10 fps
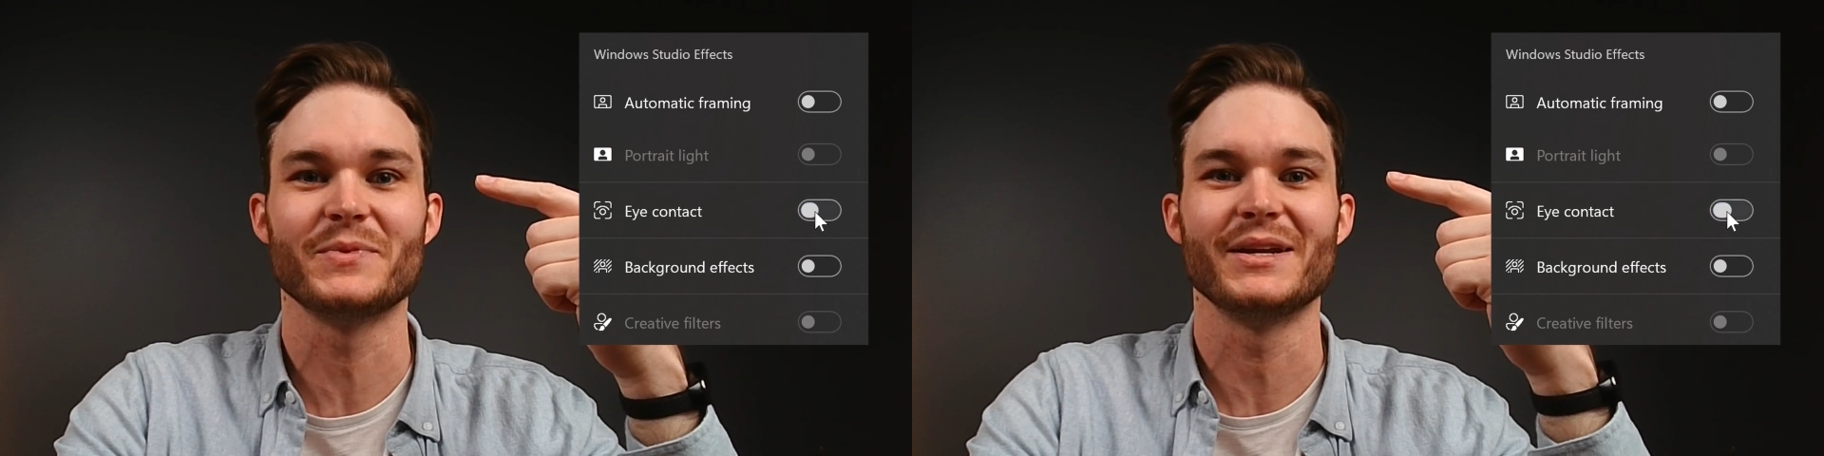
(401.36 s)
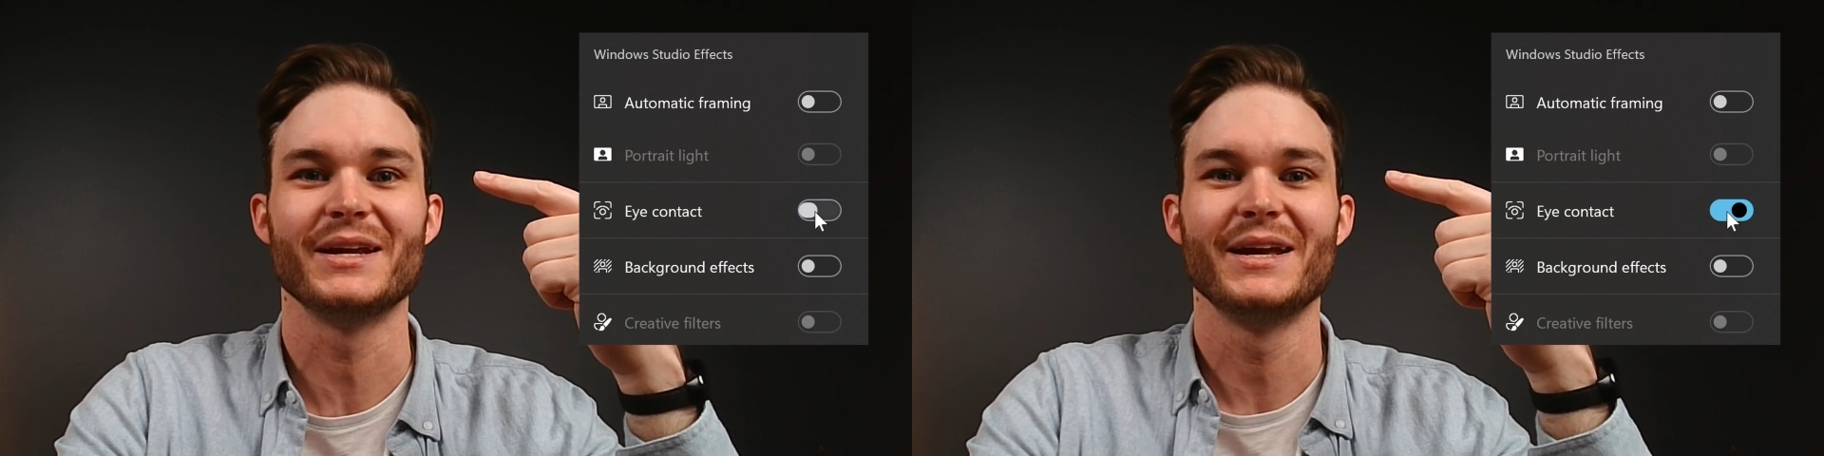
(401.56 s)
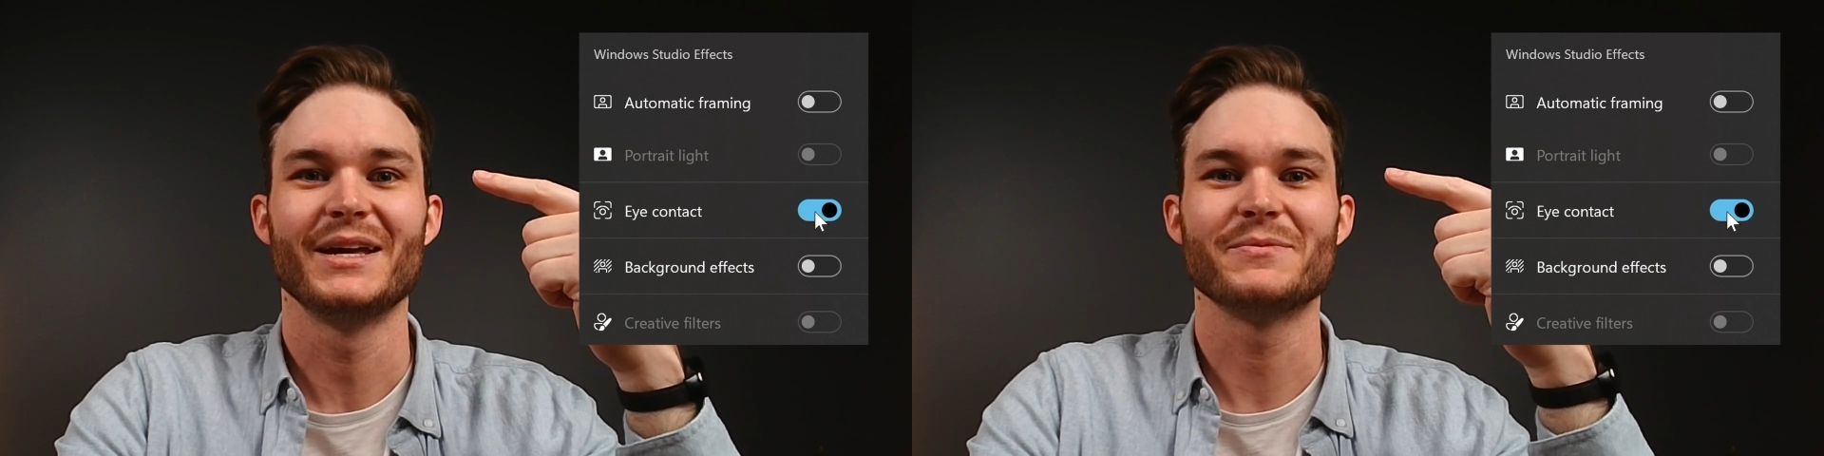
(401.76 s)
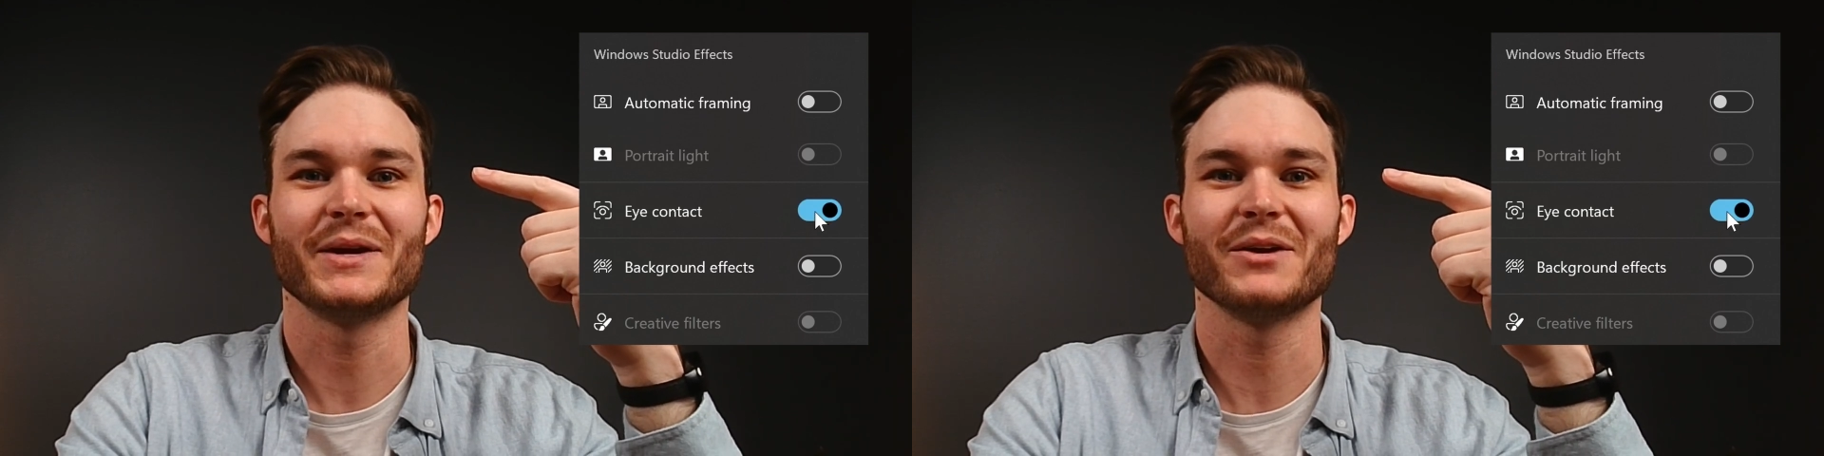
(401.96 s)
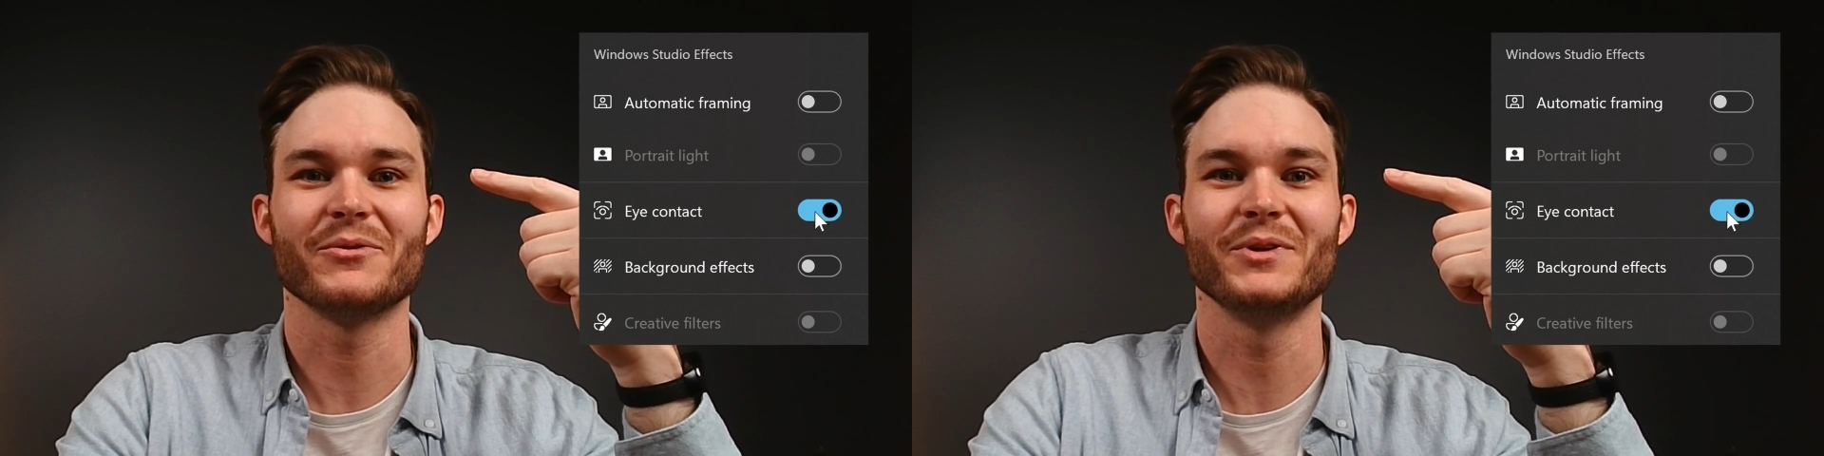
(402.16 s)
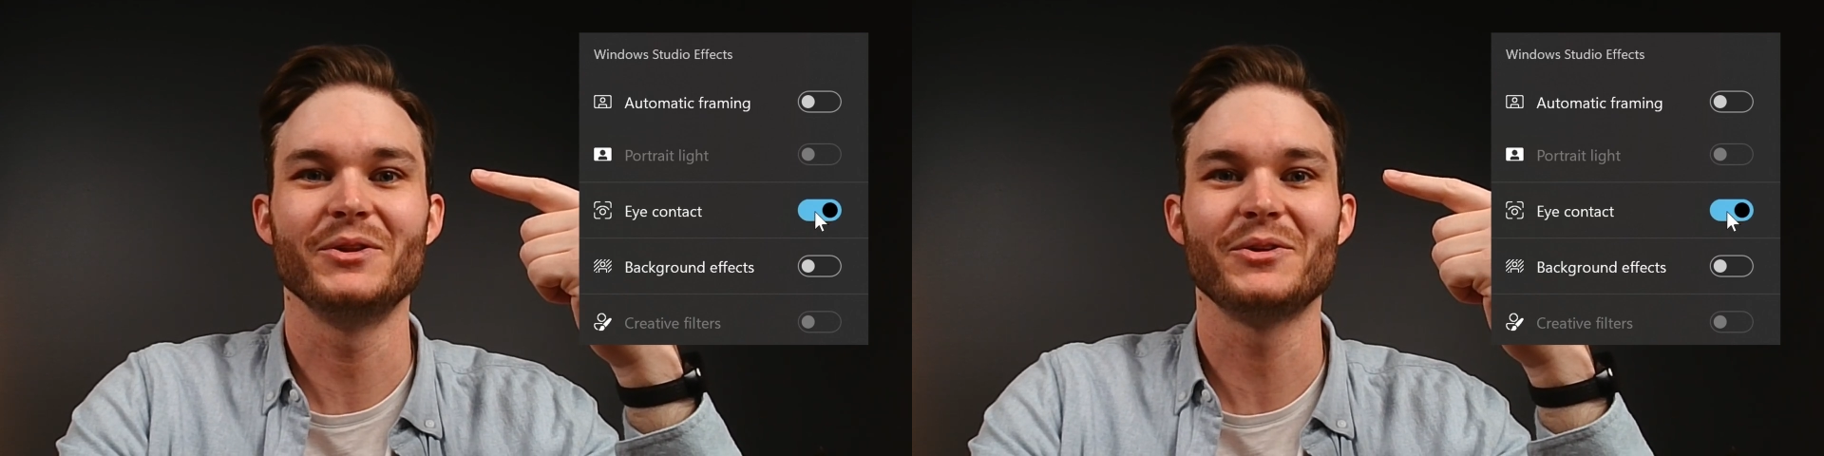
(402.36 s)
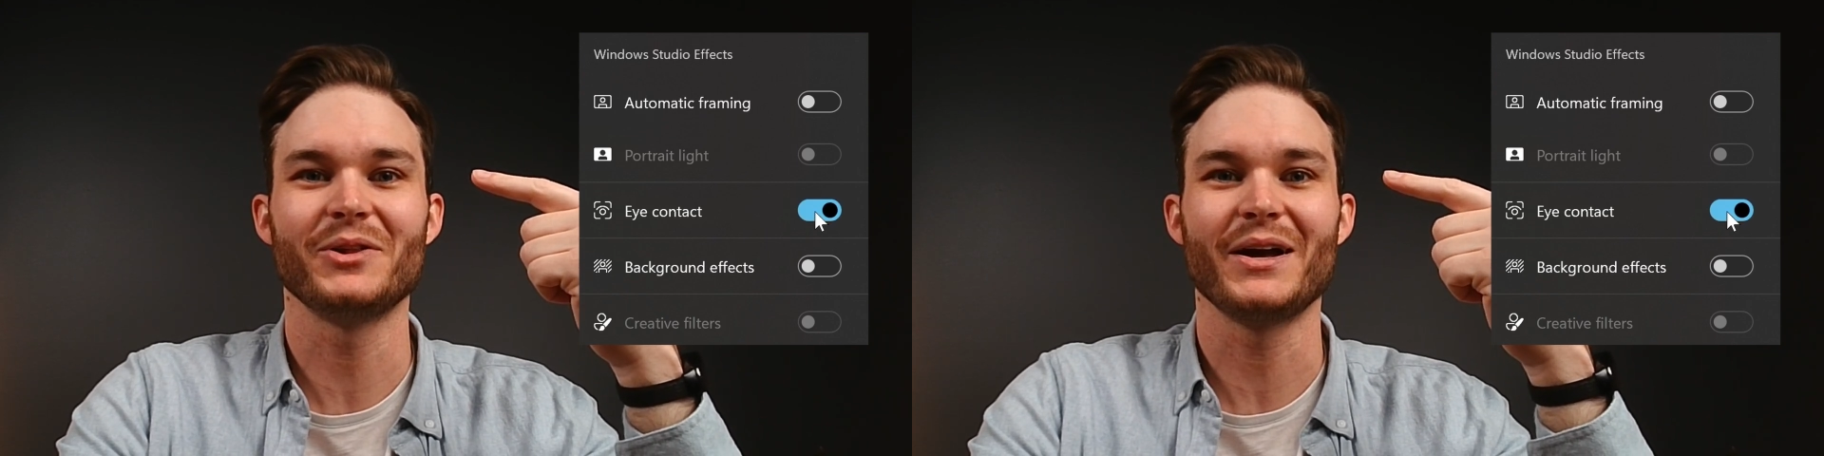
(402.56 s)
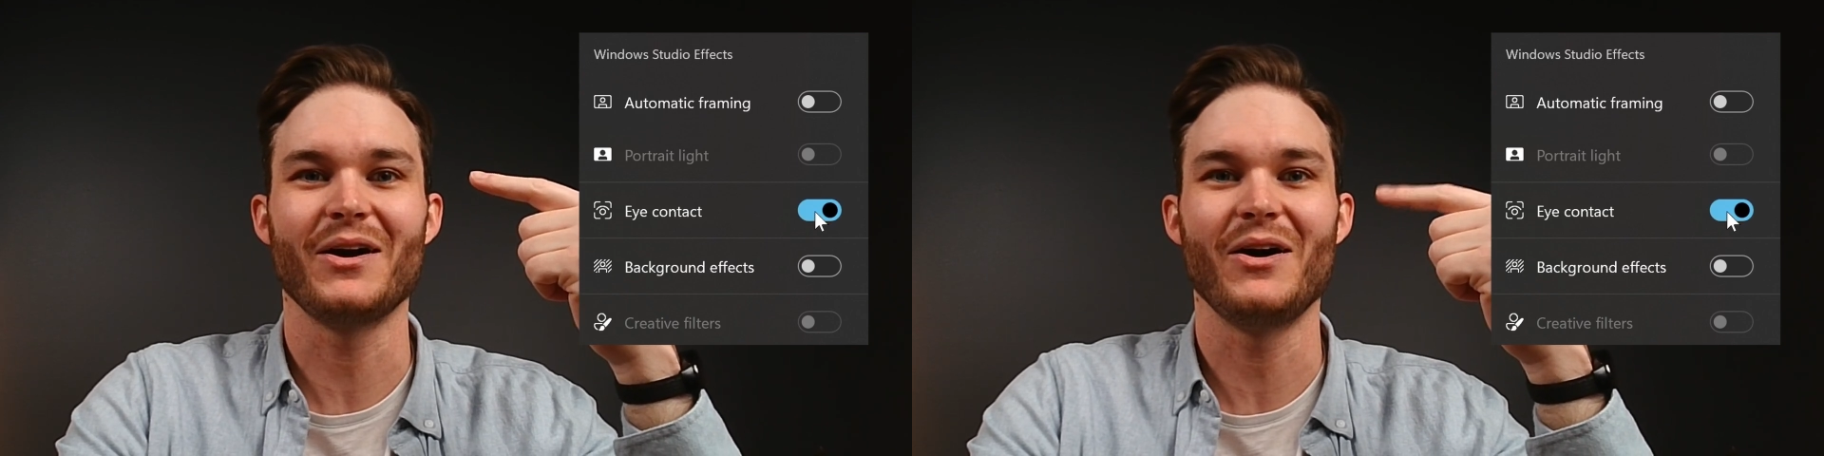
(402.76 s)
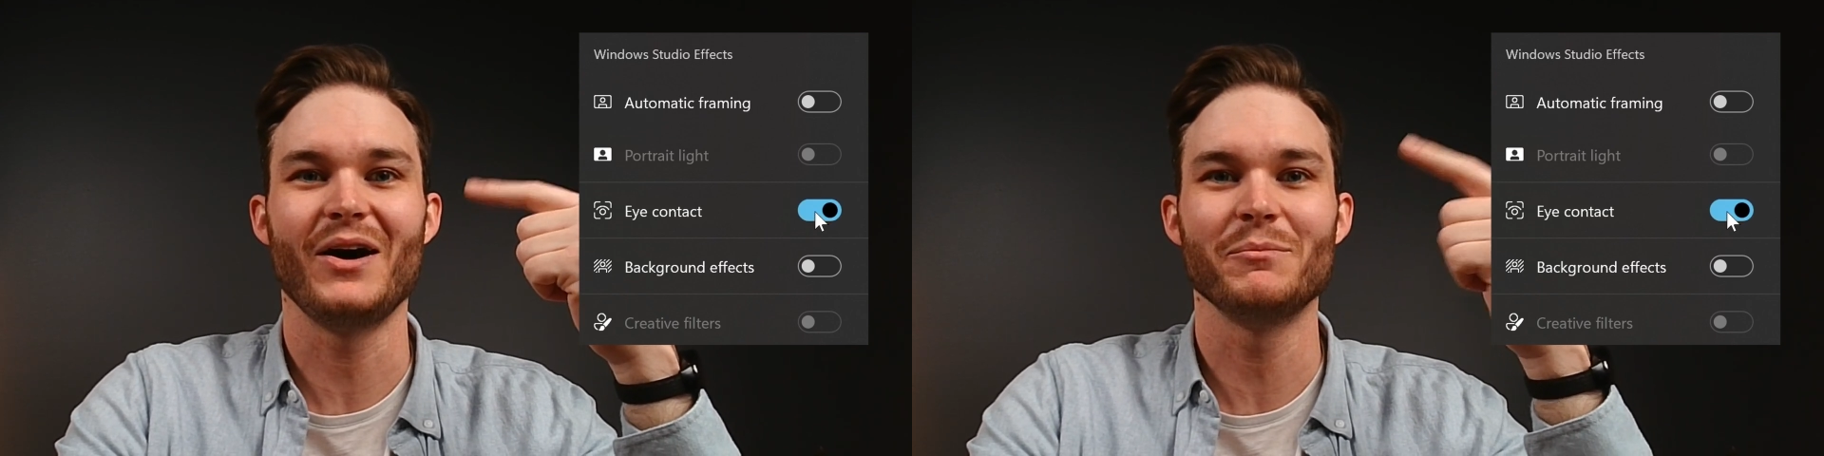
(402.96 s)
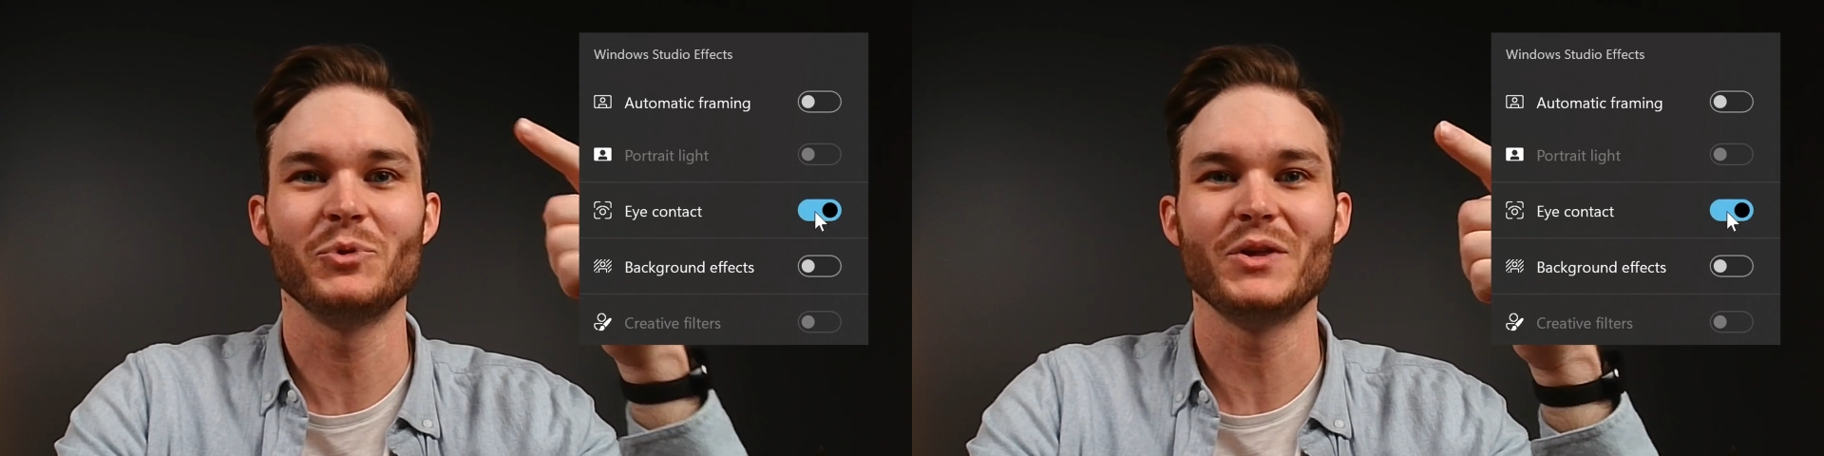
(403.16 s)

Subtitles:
to make it really look like I'm looking